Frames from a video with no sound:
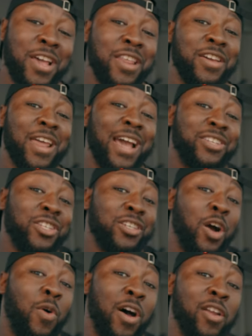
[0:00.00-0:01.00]
You could actually
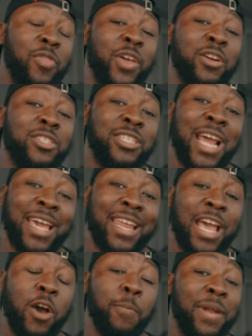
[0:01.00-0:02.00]
go on there, check
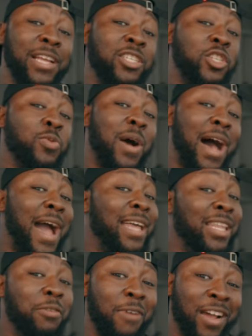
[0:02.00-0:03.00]
it out, but I do
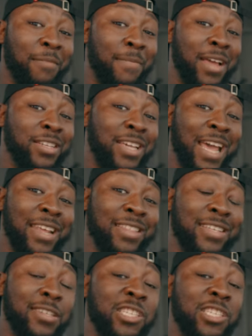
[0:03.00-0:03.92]
highly recommend getting this,